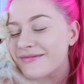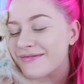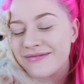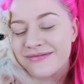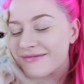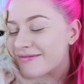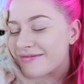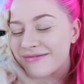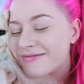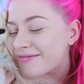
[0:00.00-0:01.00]
Tell him
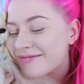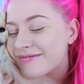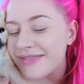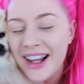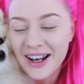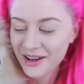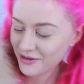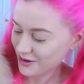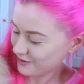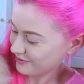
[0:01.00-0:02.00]
he is a good
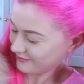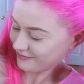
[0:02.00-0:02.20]
boy at least